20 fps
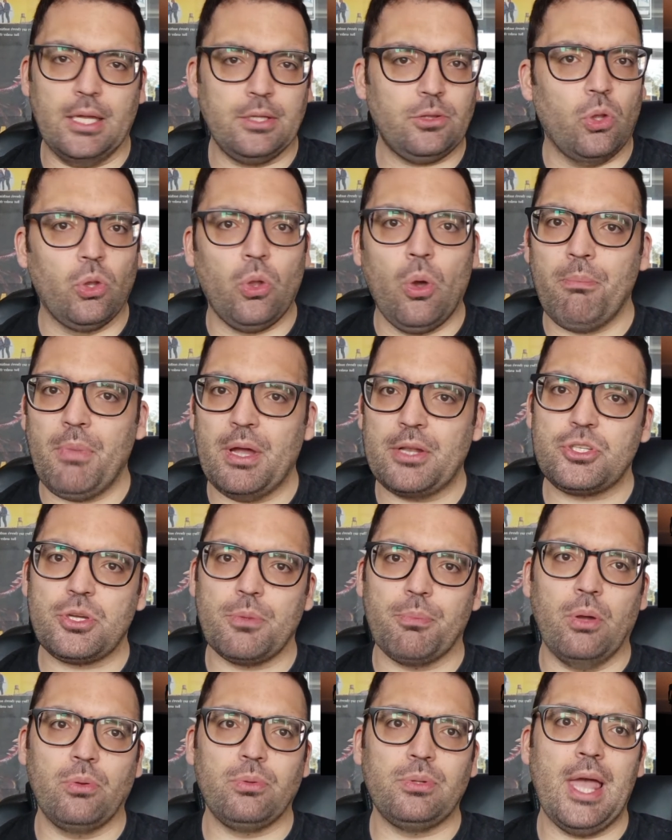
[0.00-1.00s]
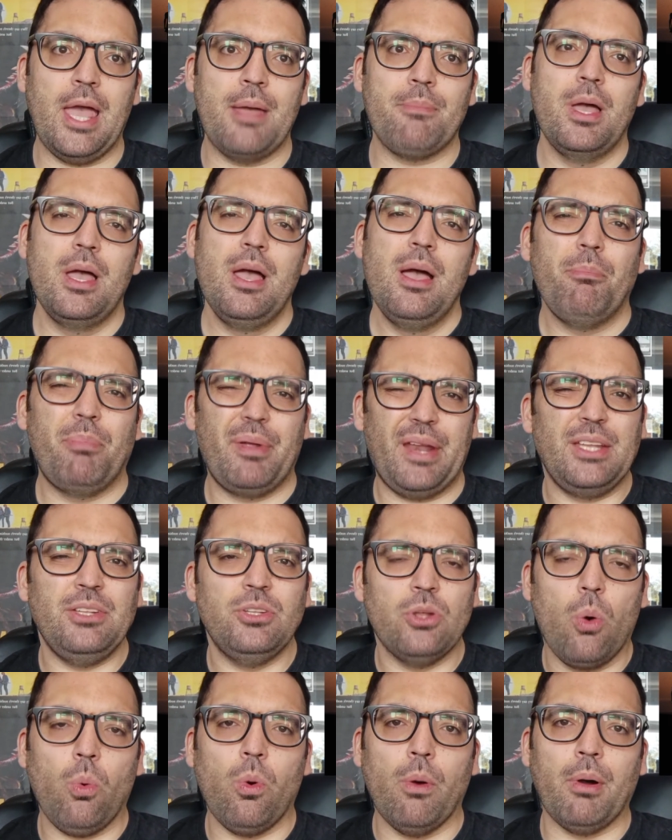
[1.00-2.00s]
I don't know much about them, but I
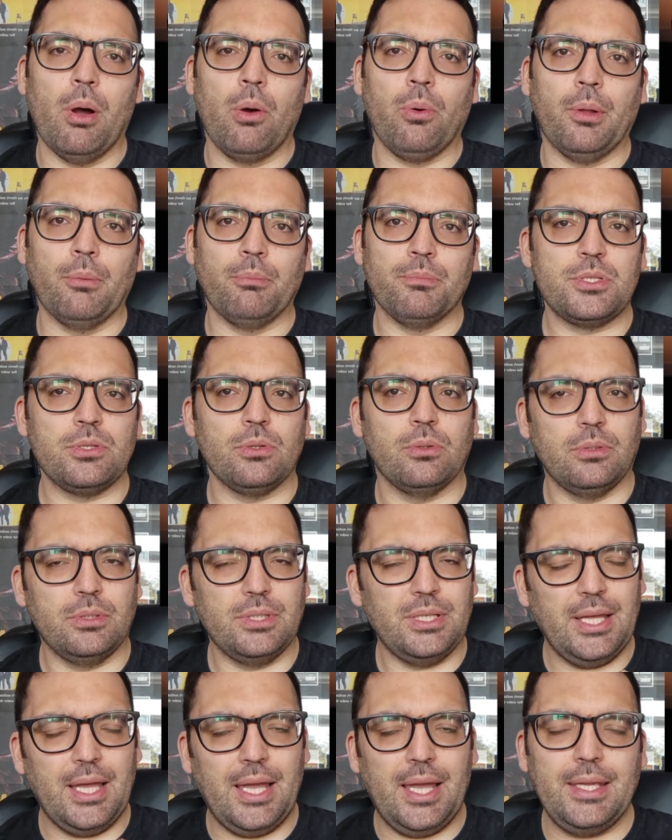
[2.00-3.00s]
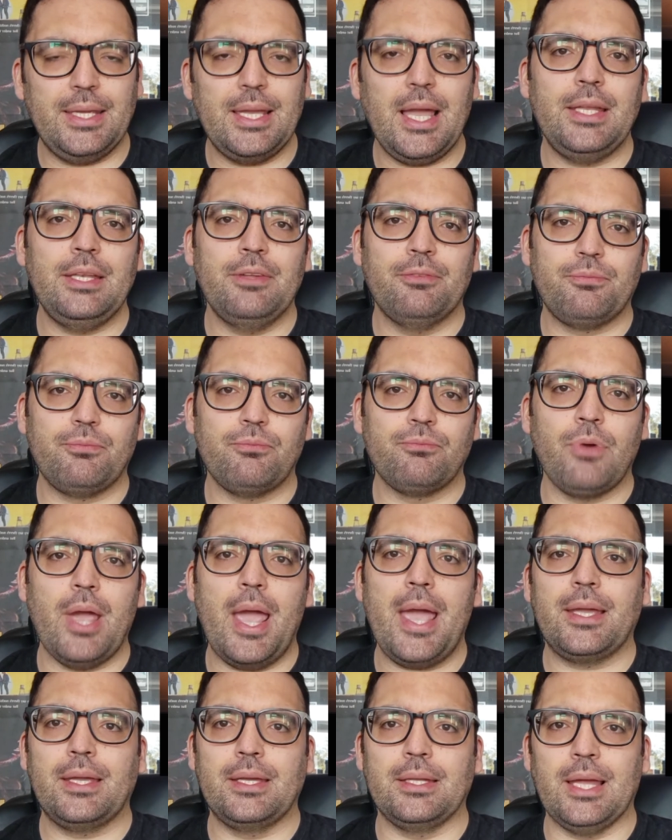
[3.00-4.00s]
know about them, so I kind of
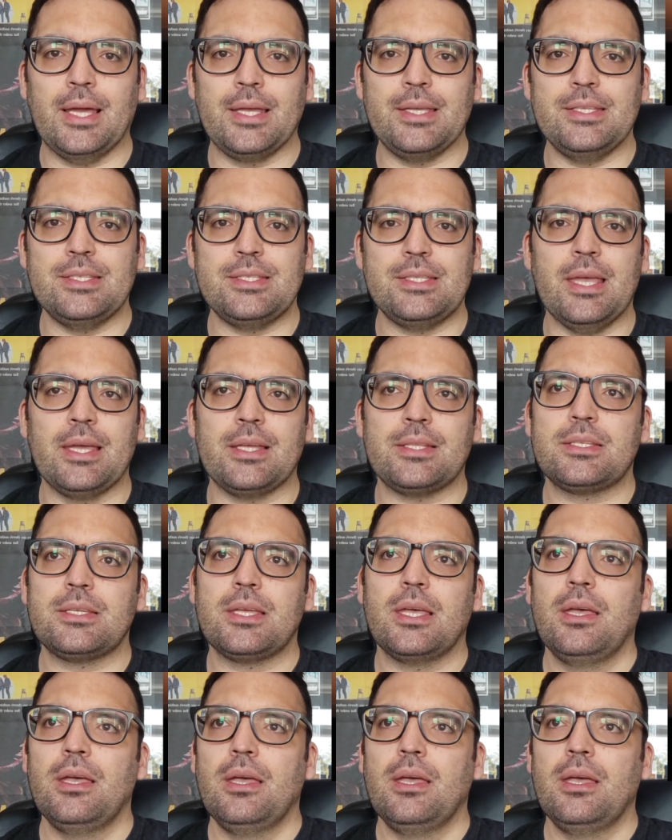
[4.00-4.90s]
recognized it.